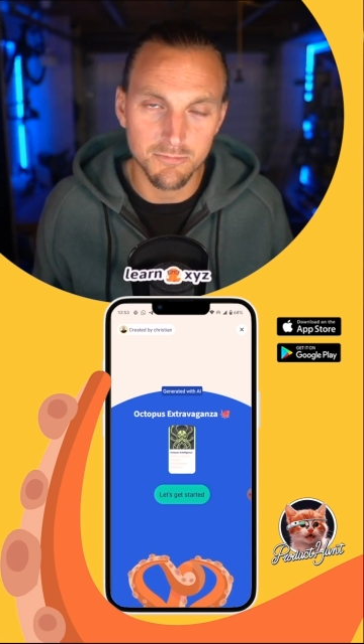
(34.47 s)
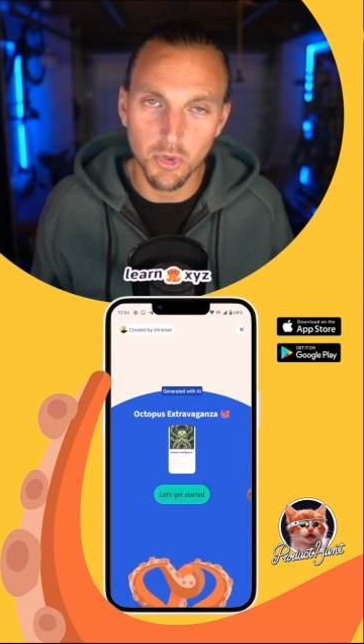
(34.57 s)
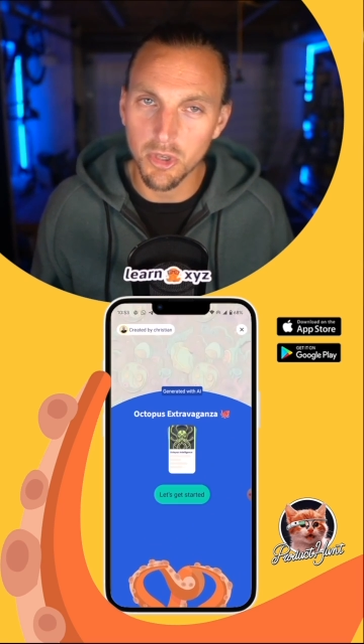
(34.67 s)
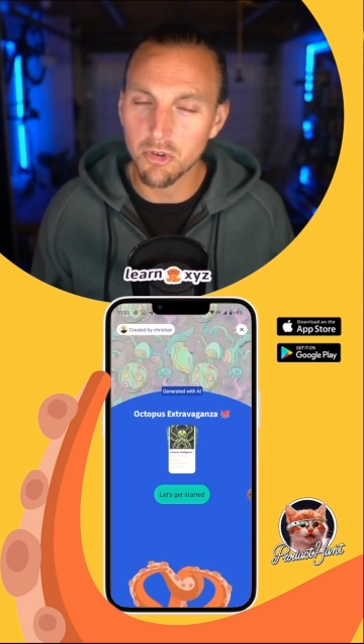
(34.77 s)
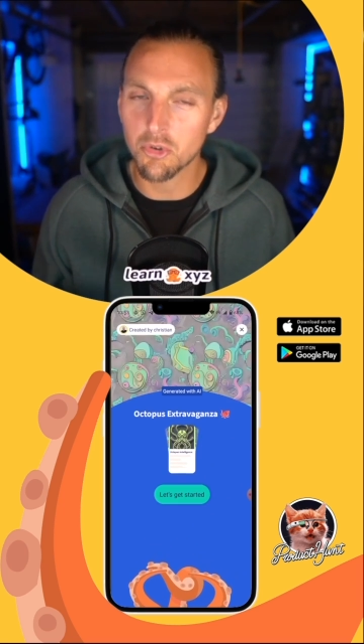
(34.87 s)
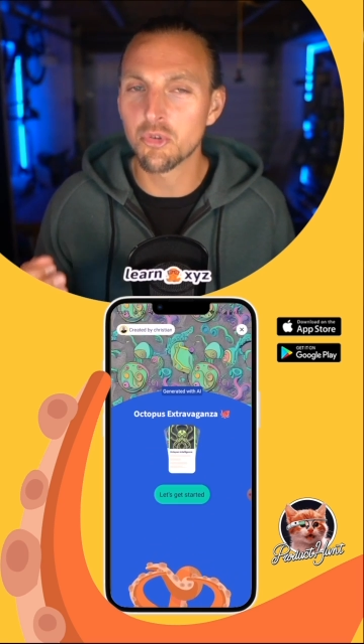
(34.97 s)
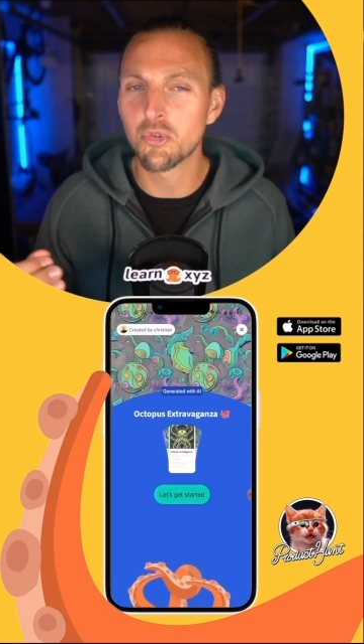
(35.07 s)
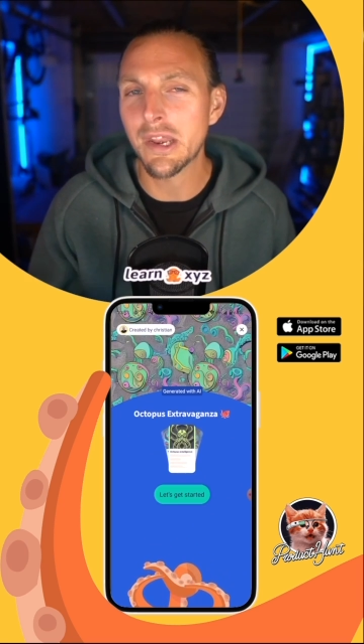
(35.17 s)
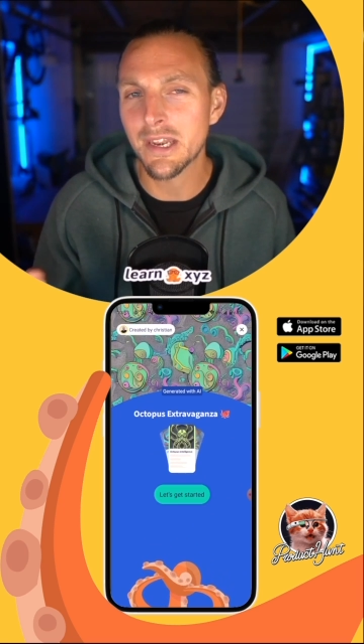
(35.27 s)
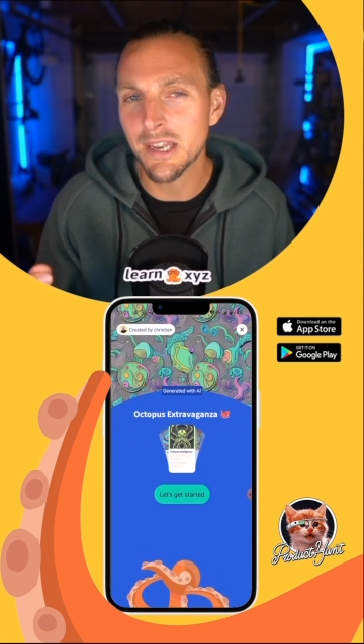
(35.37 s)
You can
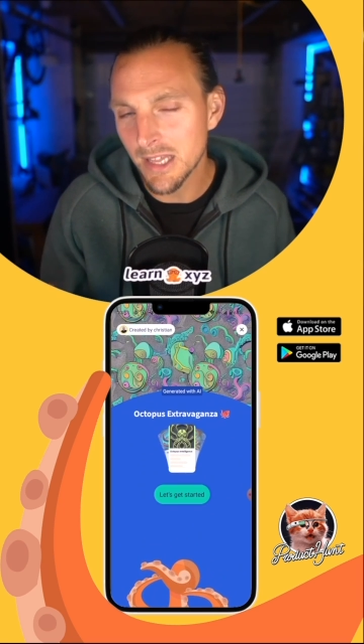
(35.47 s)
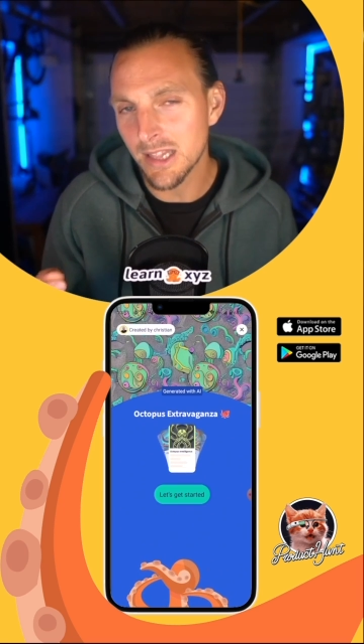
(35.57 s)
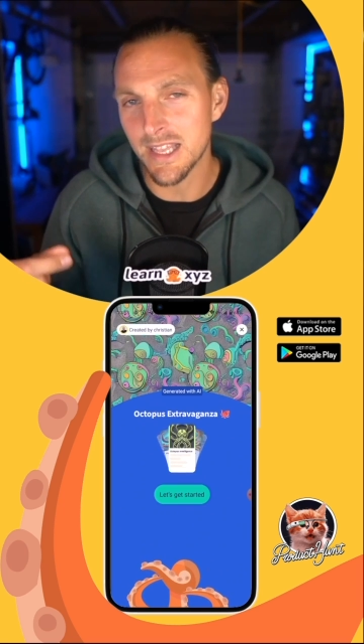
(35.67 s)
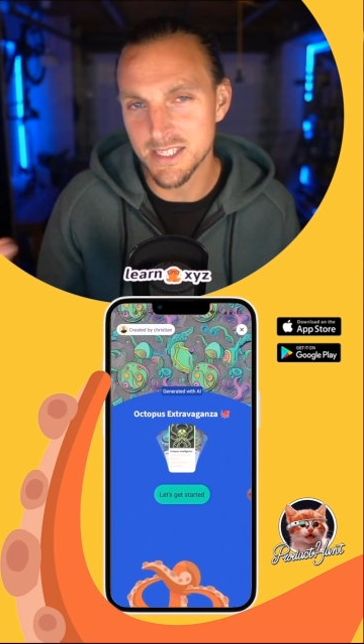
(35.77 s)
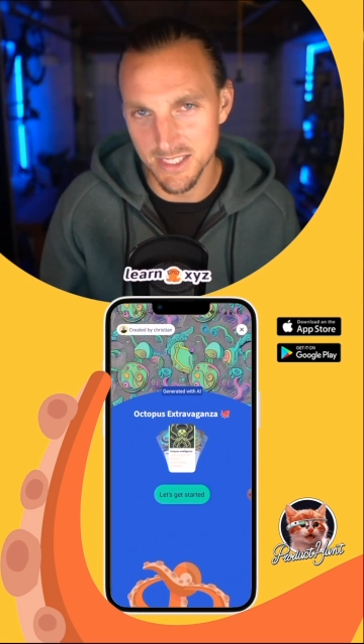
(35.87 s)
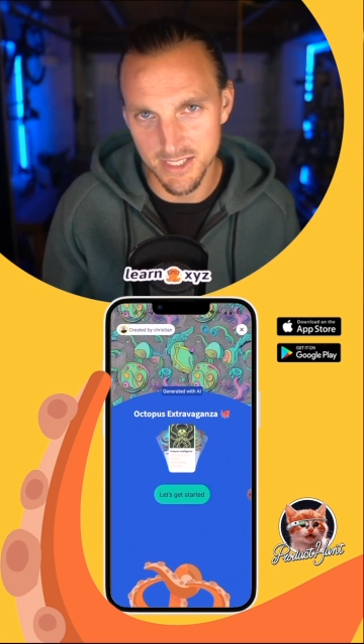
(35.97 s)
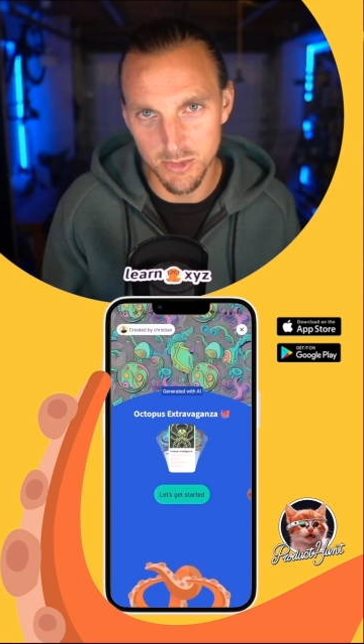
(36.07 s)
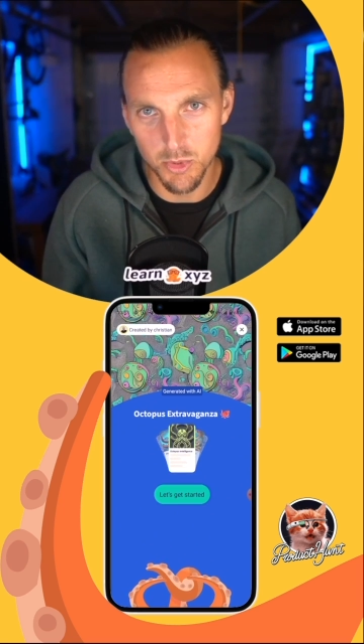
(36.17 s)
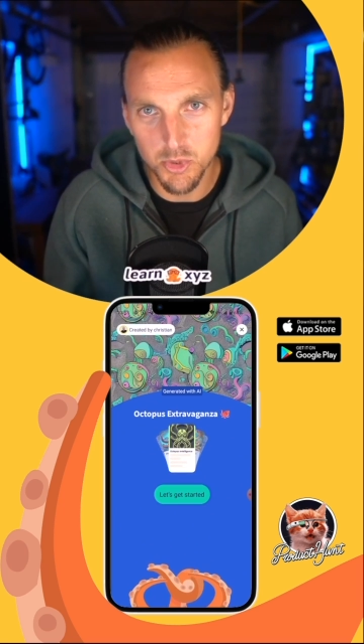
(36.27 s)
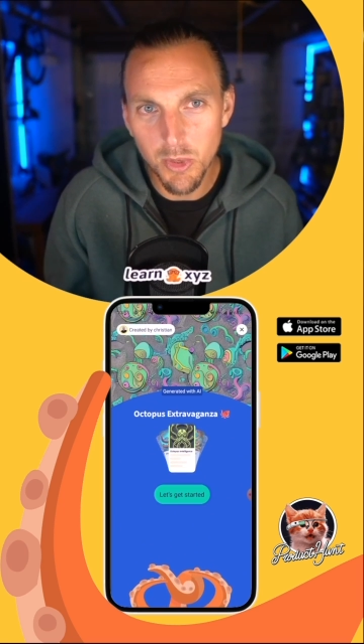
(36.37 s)
create little
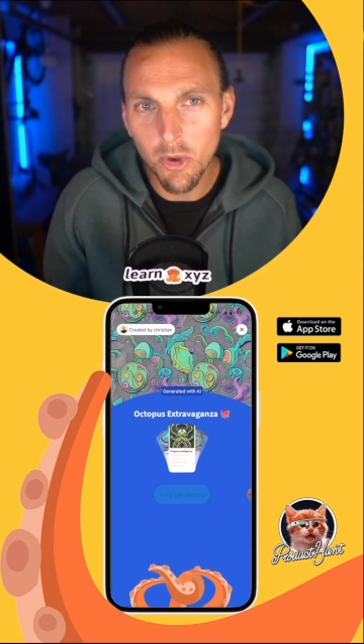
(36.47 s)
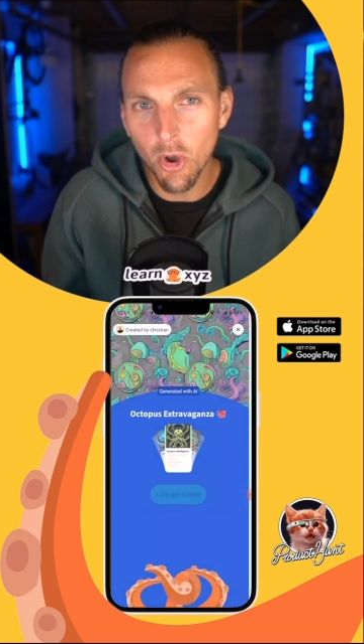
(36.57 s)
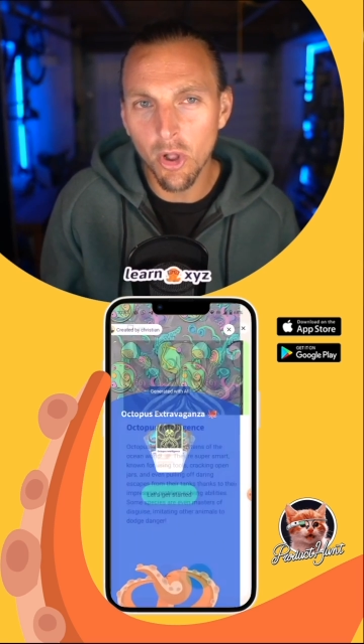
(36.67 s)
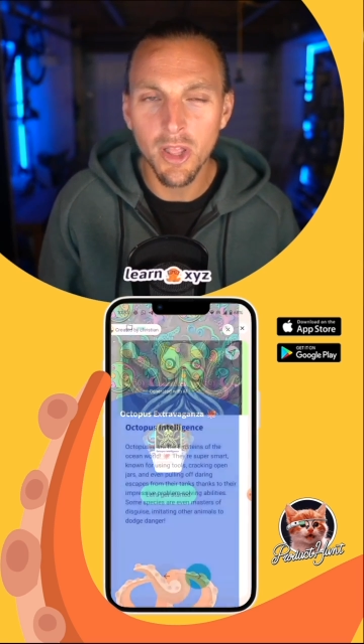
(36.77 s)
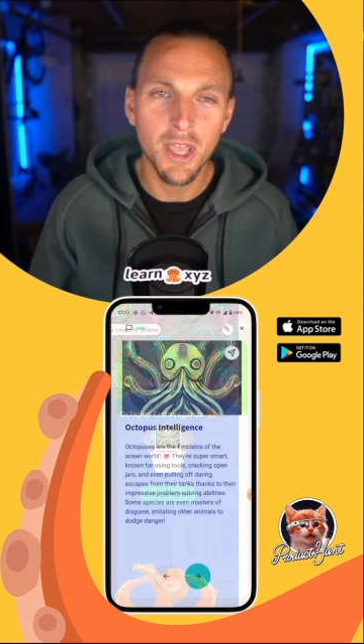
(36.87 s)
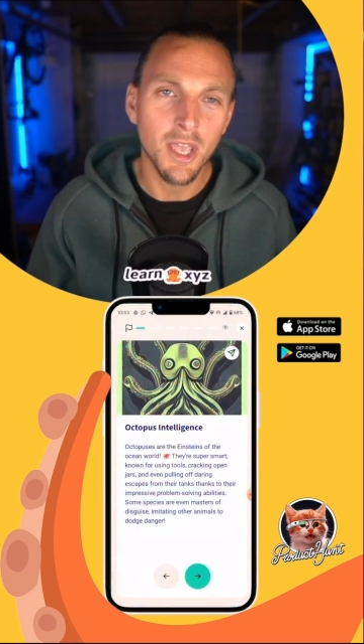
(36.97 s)
lessons, which we call